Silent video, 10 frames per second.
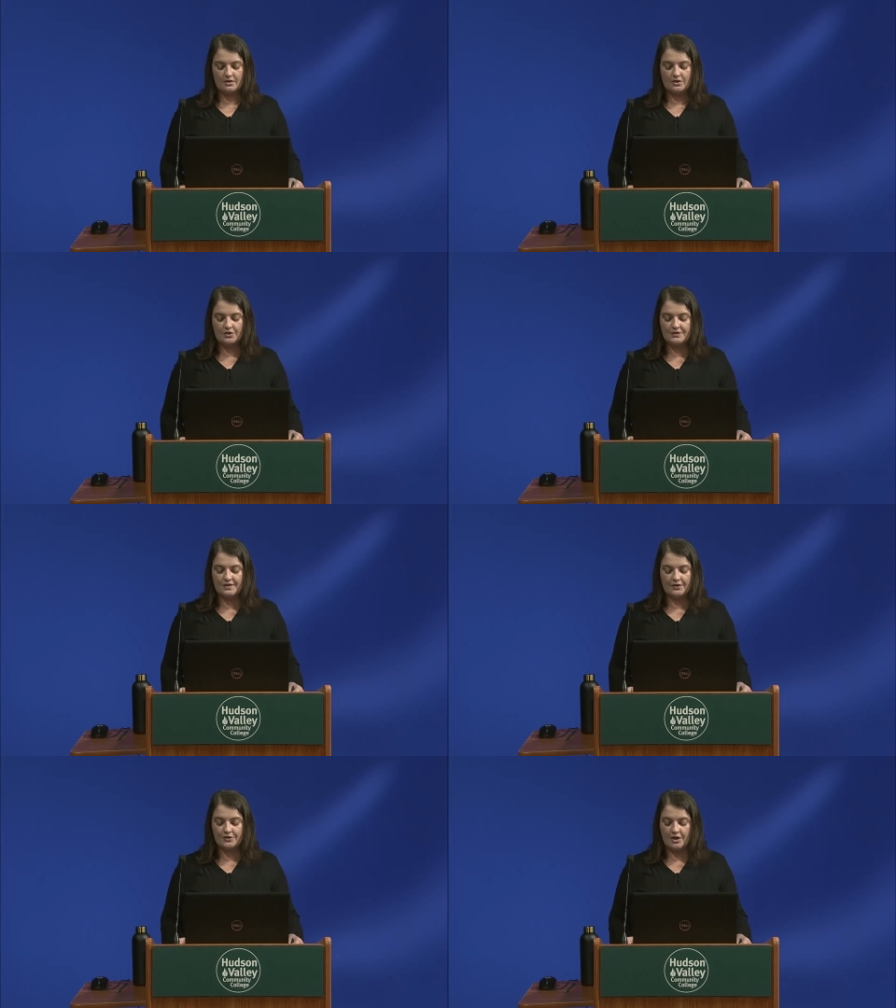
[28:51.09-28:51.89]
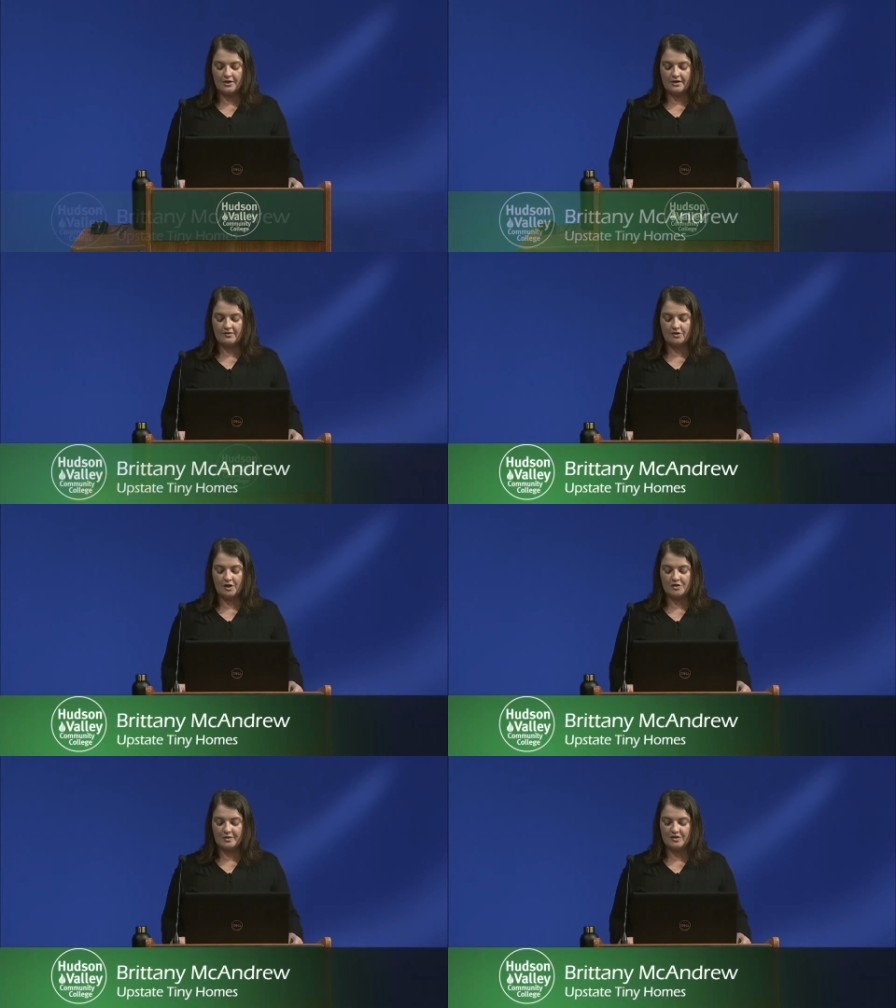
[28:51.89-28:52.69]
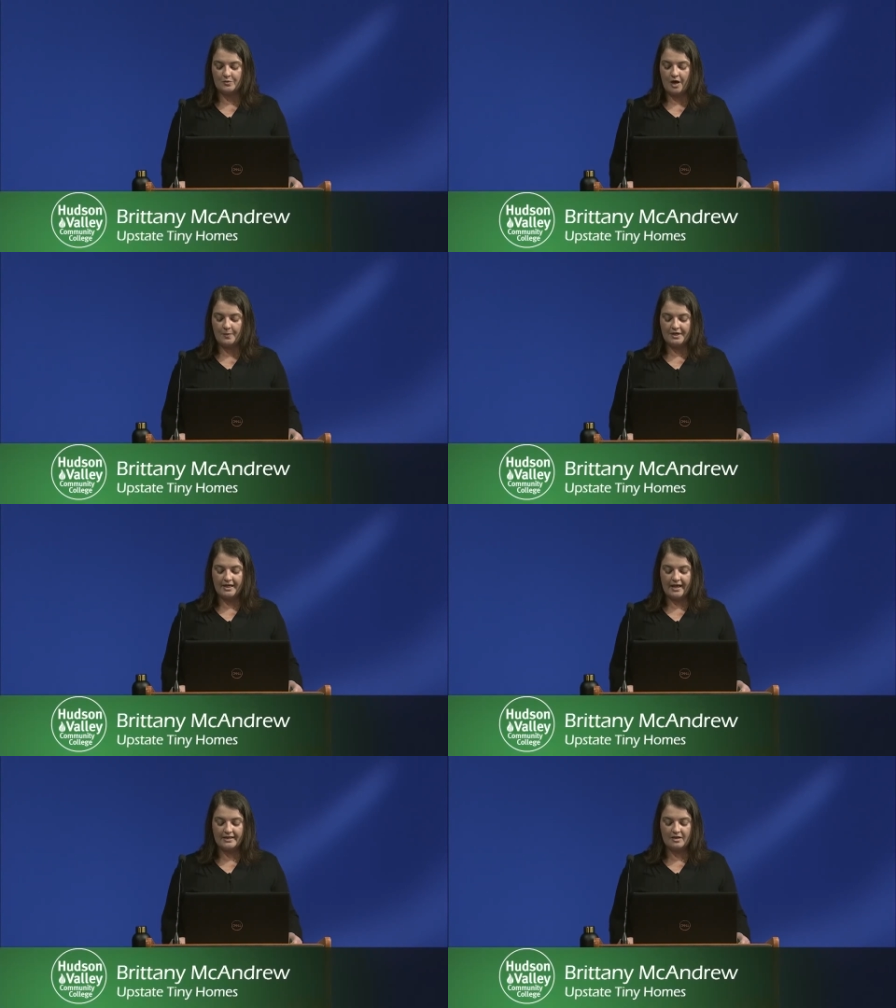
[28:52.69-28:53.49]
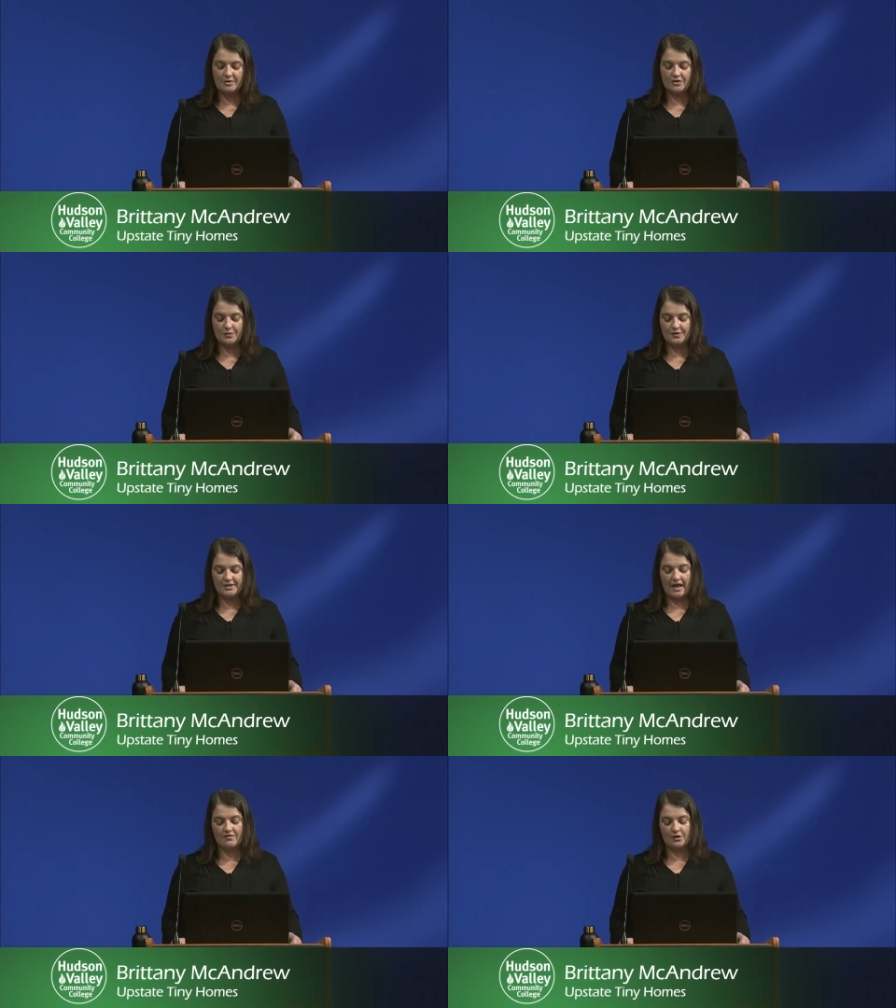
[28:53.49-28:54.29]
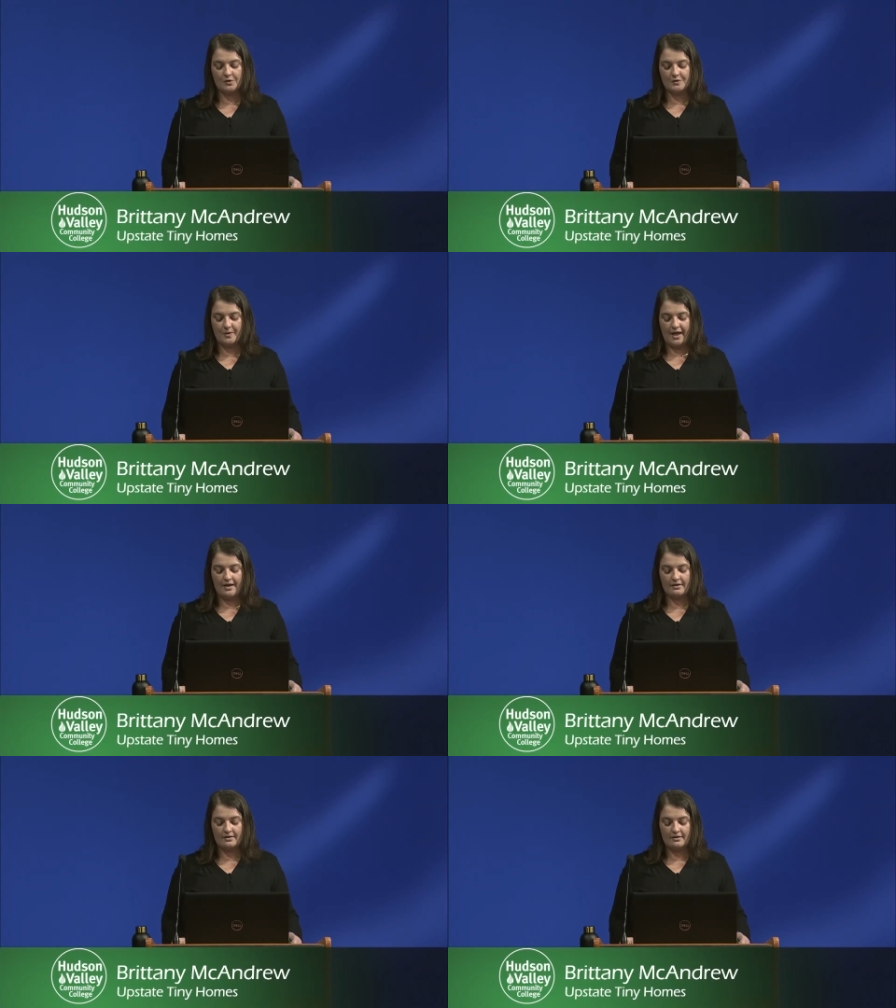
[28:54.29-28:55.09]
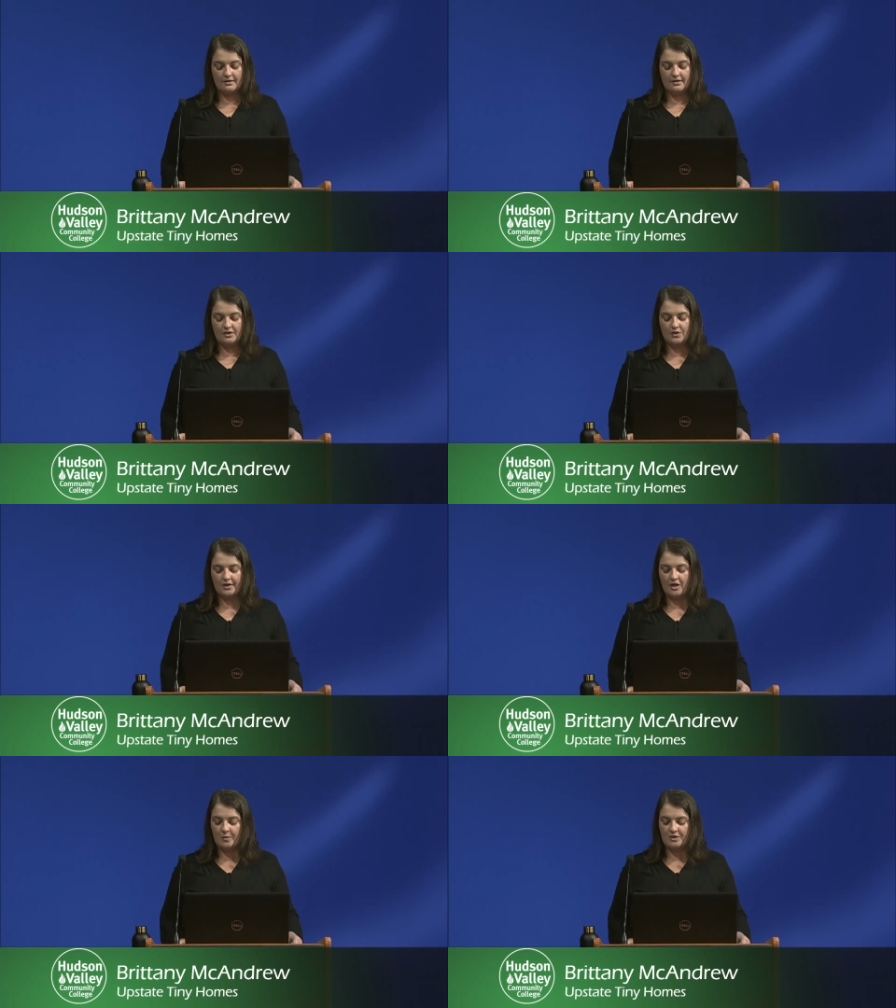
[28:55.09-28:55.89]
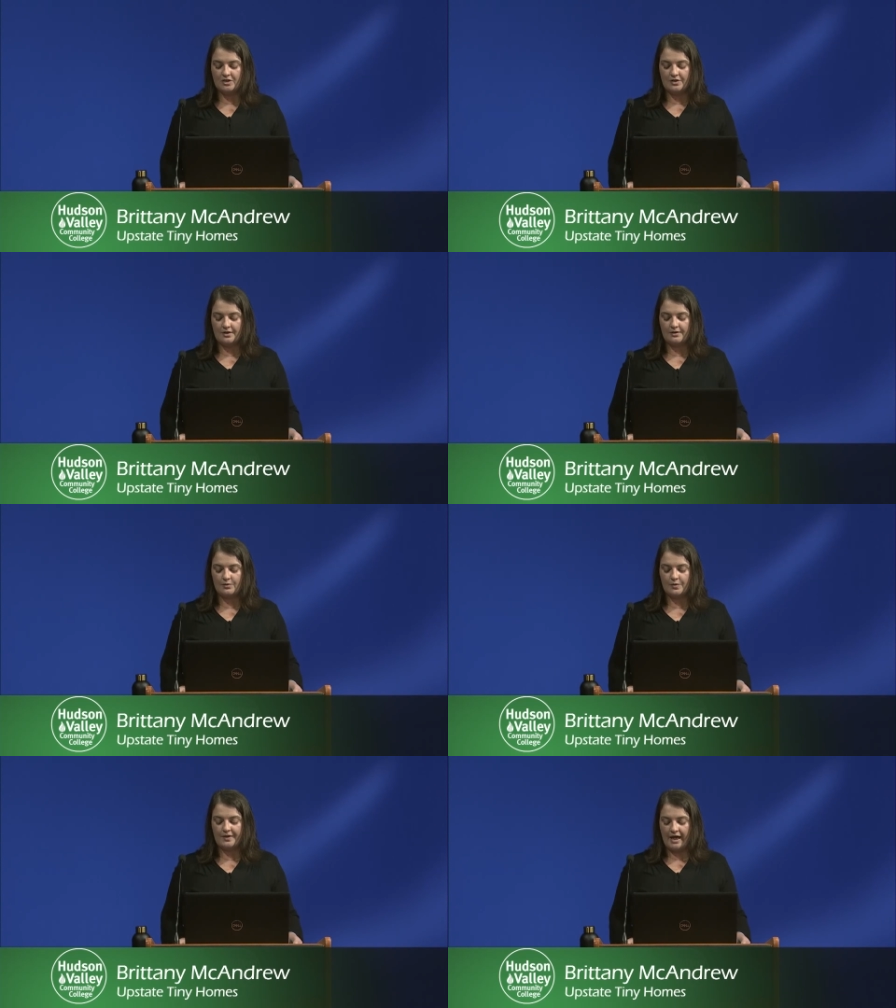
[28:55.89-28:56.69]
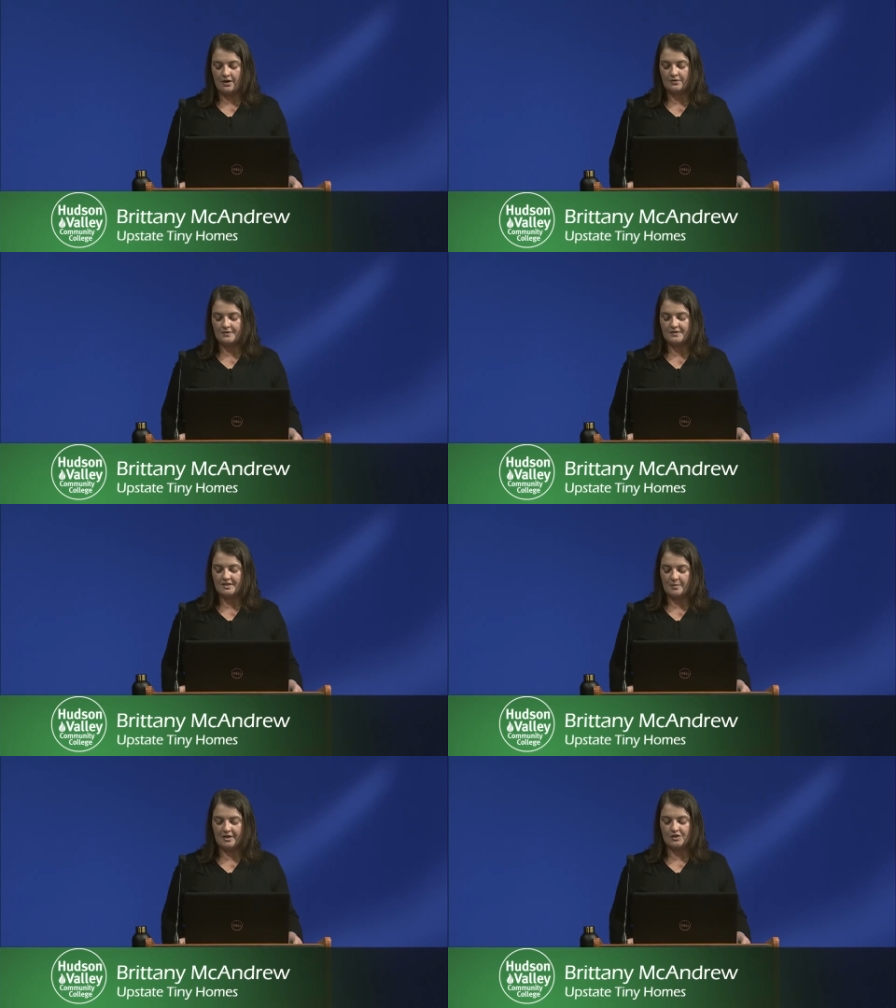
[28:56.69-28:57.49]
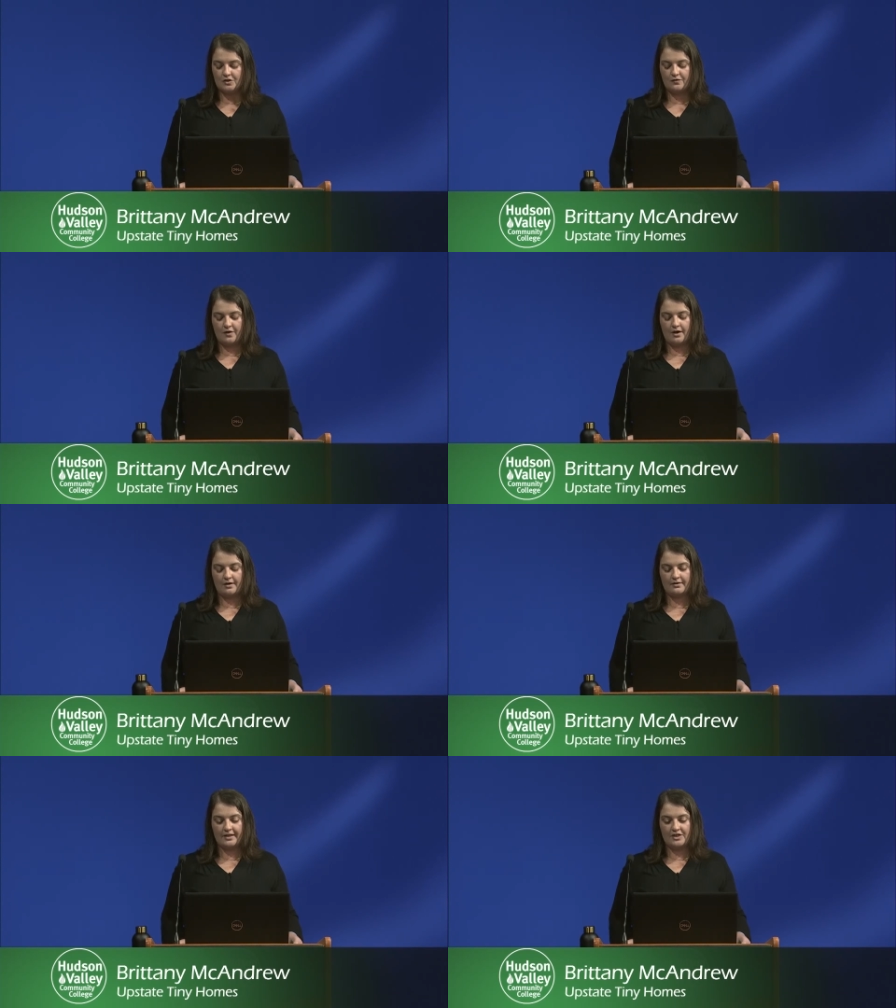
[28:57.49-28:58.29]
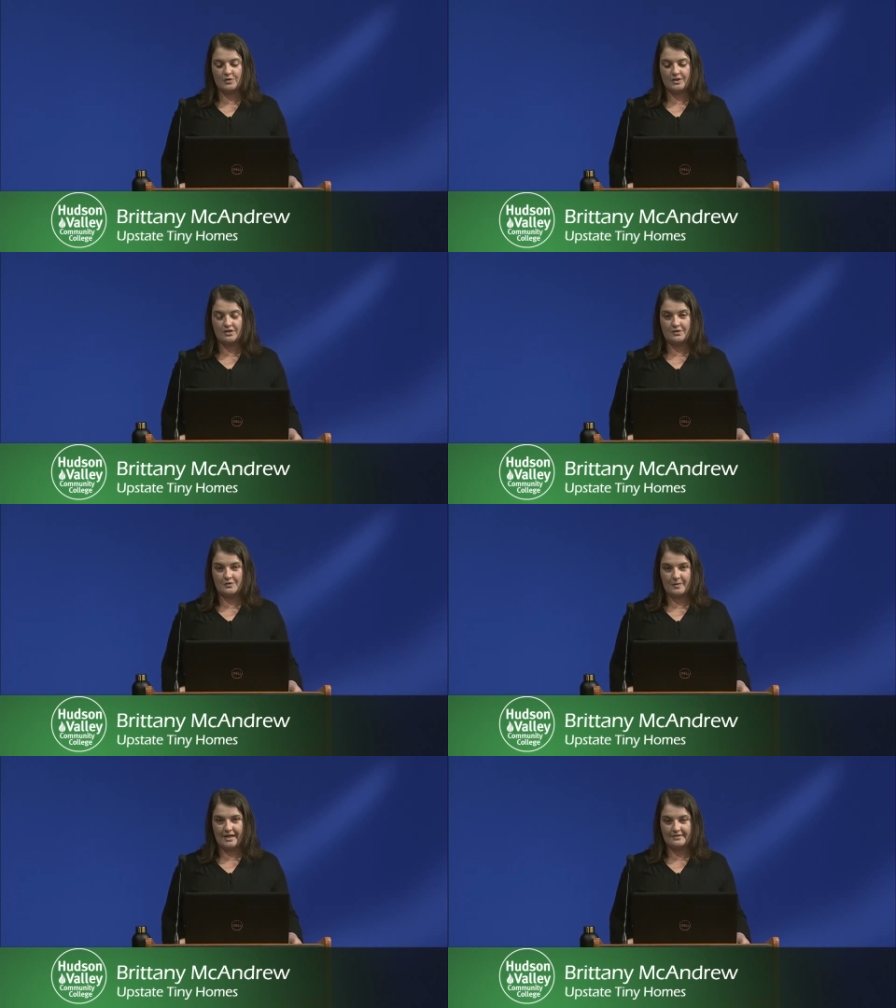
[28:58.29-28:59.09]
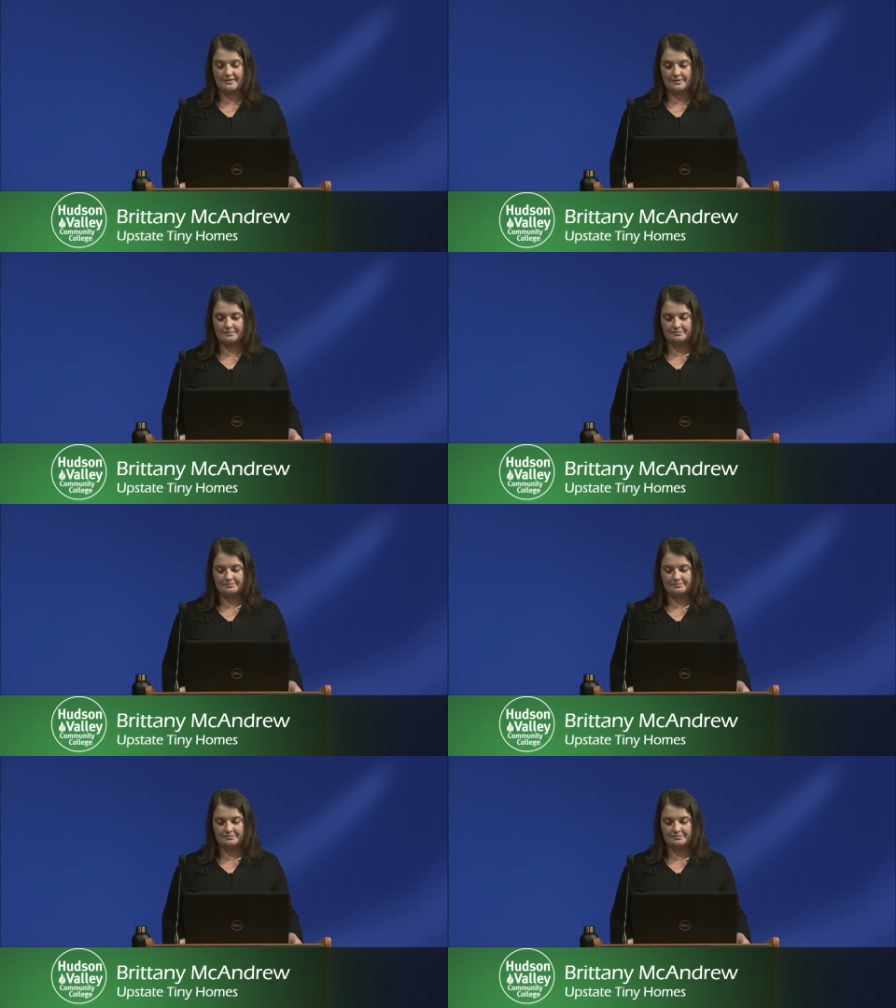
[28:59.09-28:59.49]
Your son or daughter have a large piece of property, and they'd be thrilled to have you close by. You can help each other without stepping too far into each other's space.